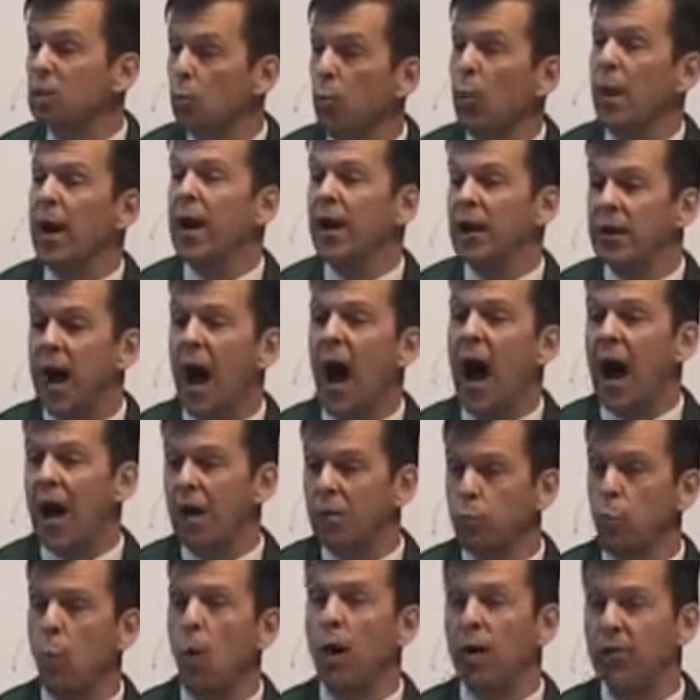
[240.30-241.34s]
to where
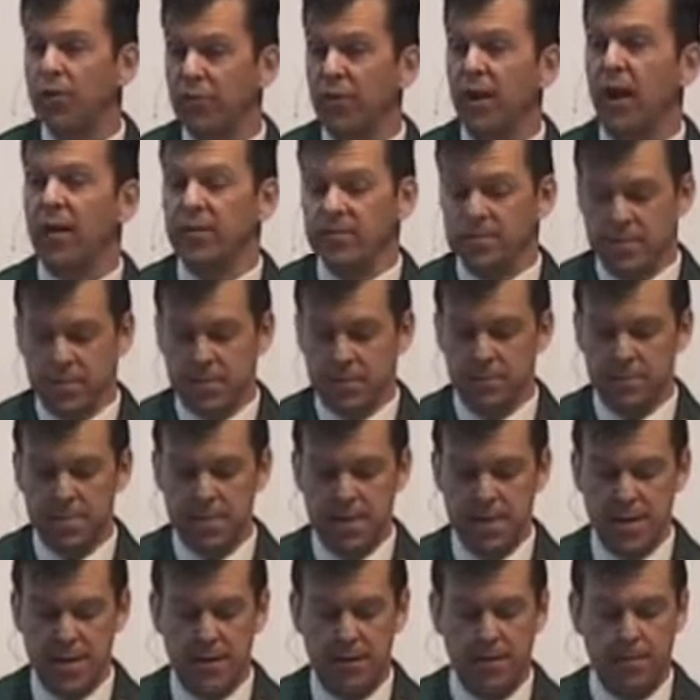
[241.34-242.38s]
God wants us to
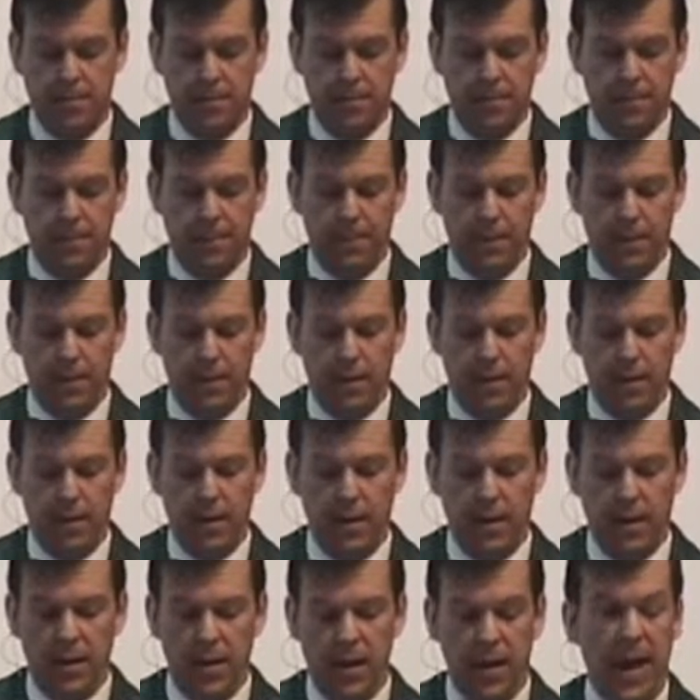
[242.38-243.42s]
be.
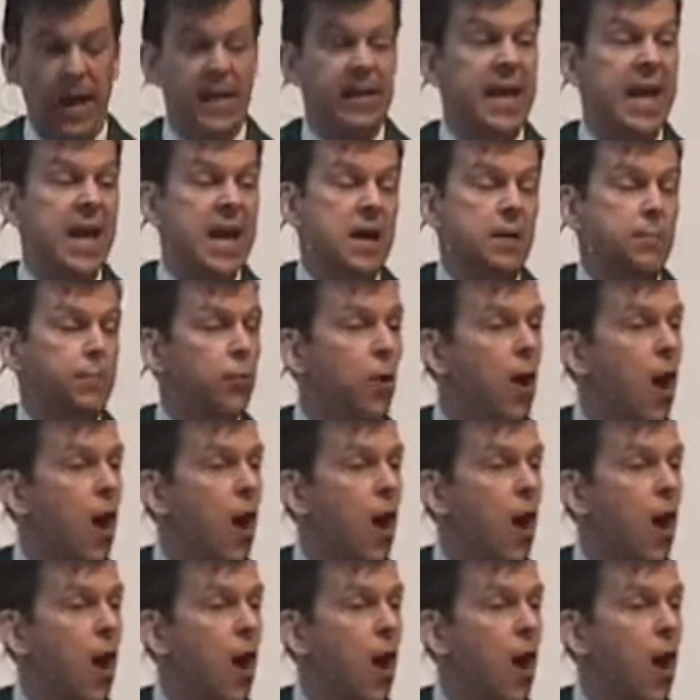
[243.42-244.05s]
And I can't